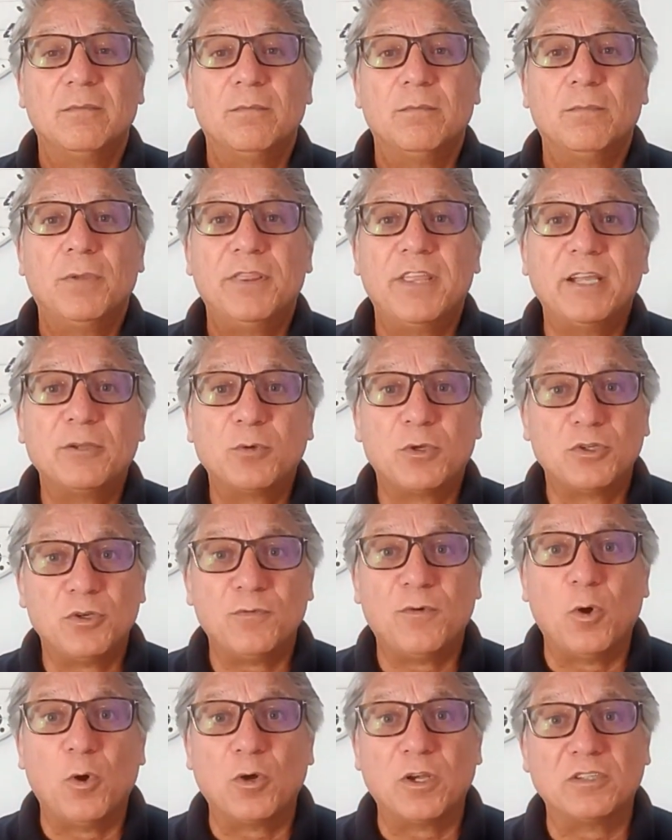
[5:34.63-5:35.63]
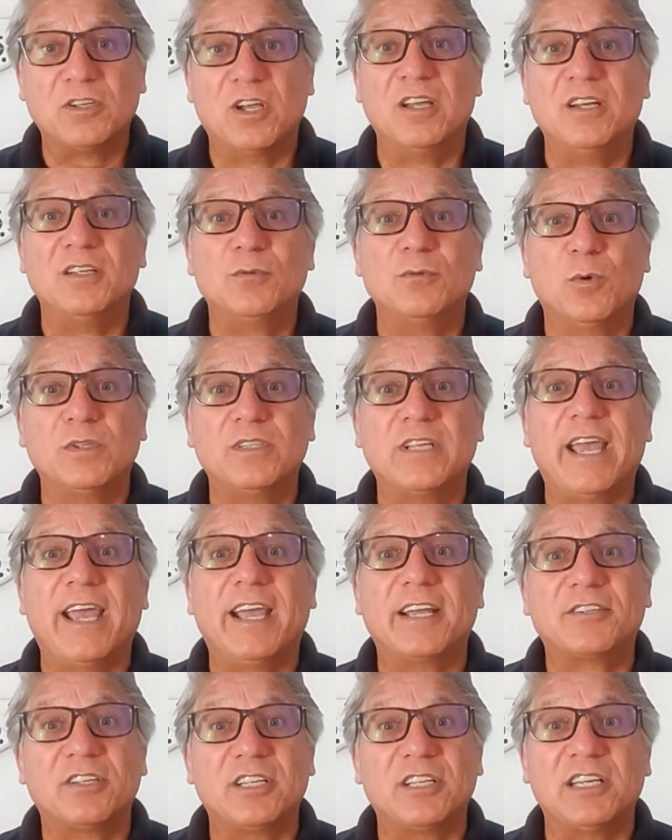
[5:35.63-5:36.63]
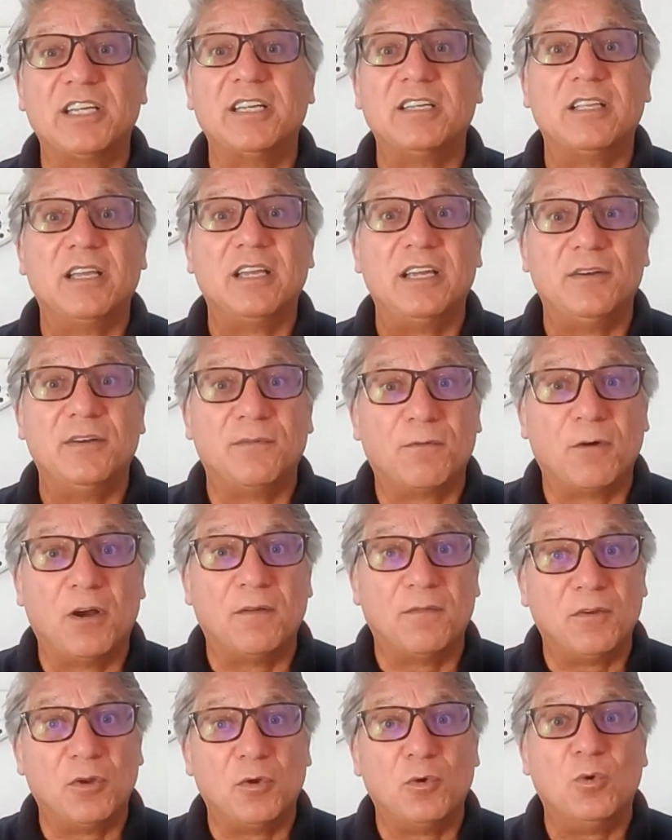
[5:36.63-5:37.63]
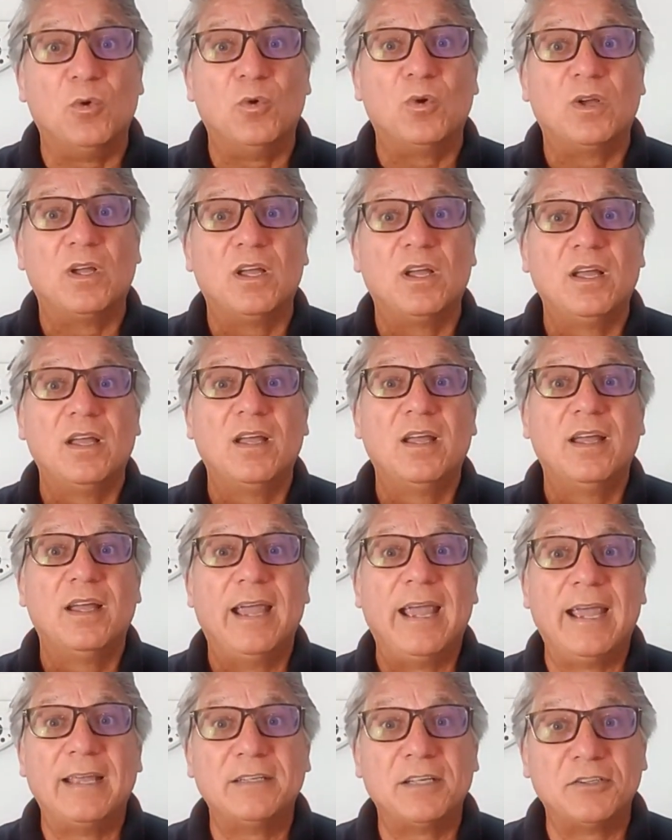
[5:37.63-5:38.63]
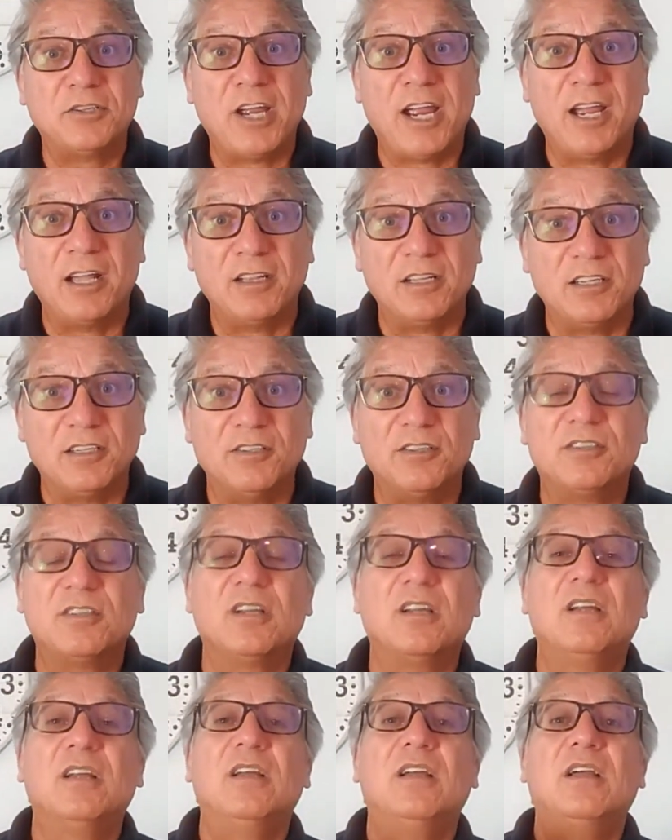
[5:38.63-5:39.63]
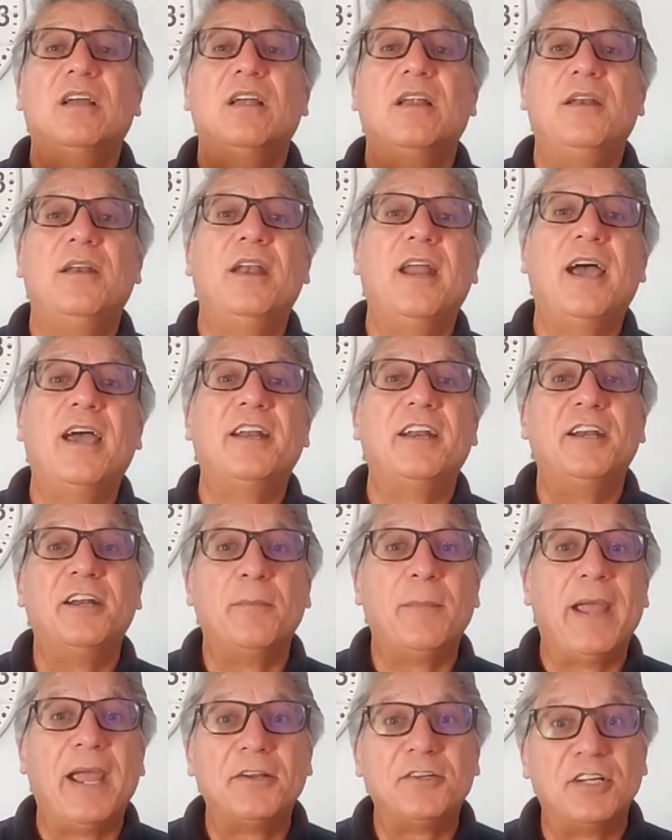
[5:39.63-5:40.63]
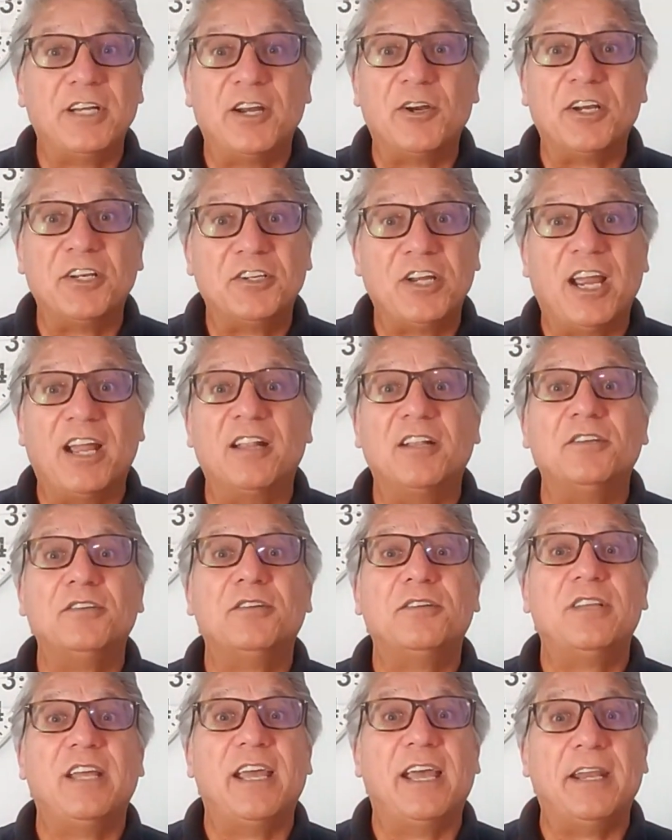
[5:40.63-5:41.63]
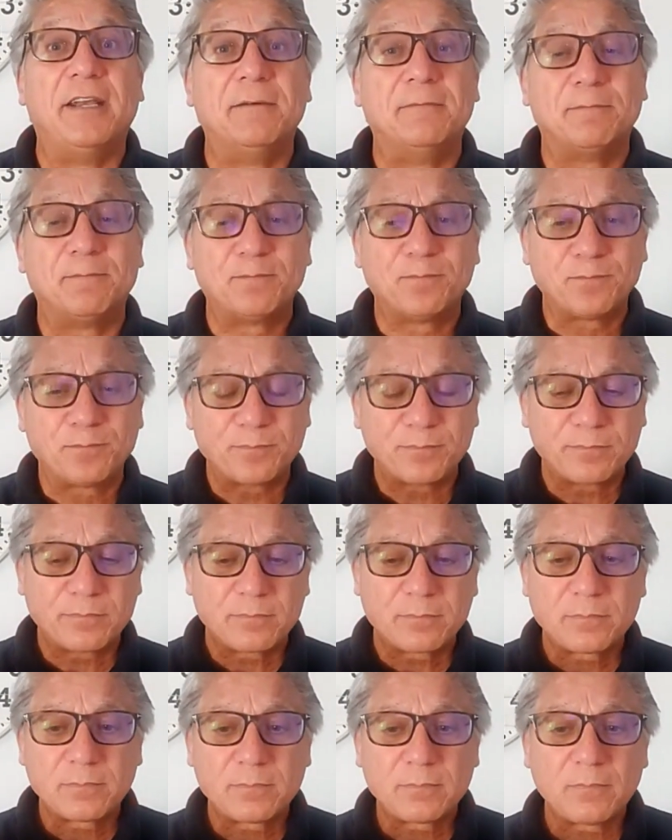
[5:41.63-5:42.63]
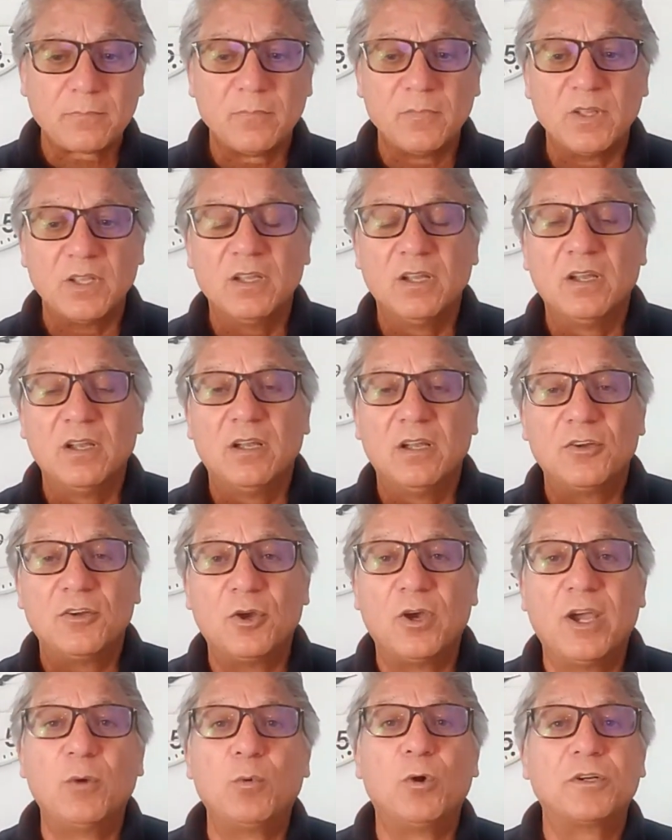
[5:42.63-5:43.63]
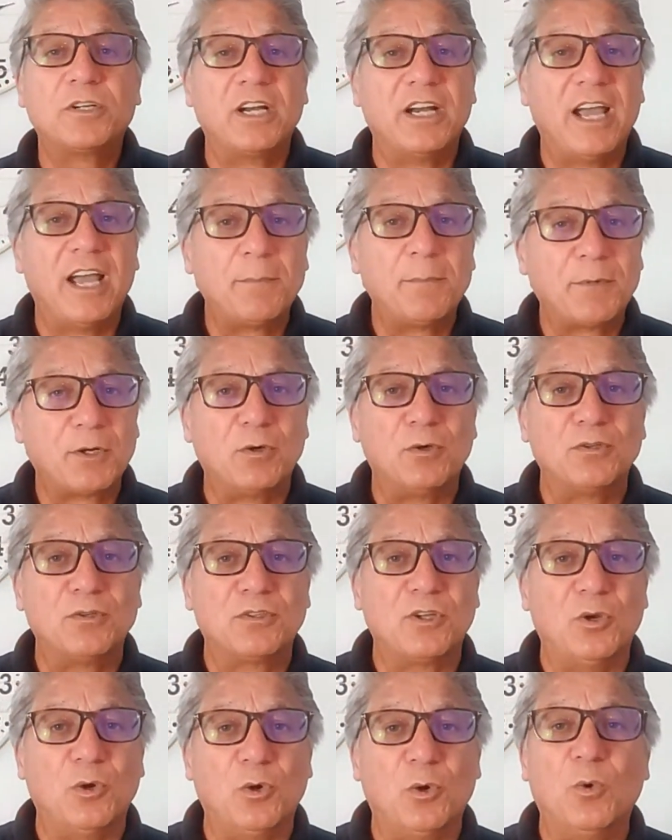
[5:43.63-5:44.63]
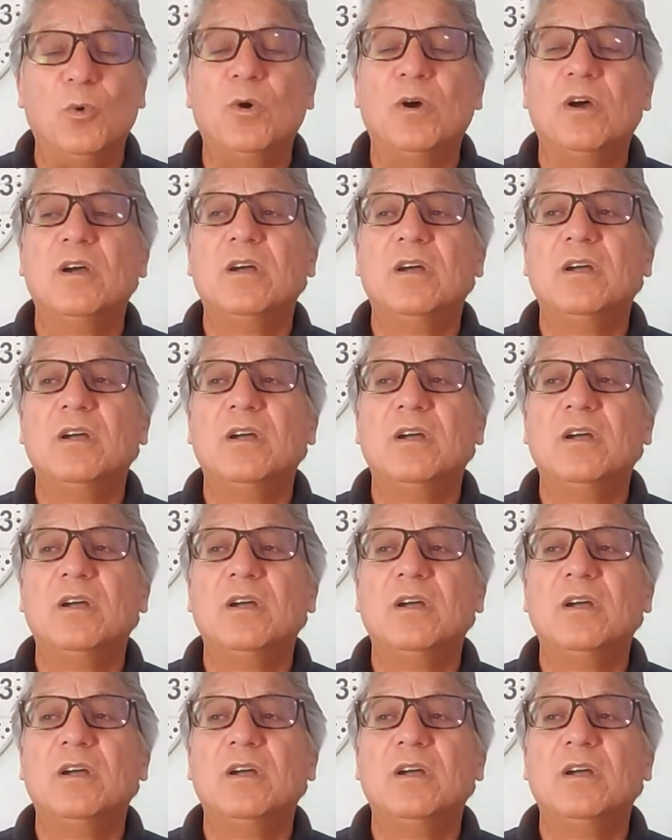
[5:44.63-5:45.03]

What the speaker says: But that's what you focus on. It's what's actually in front of you as a challenge, not an imaginary challenge that, I worked in optical, so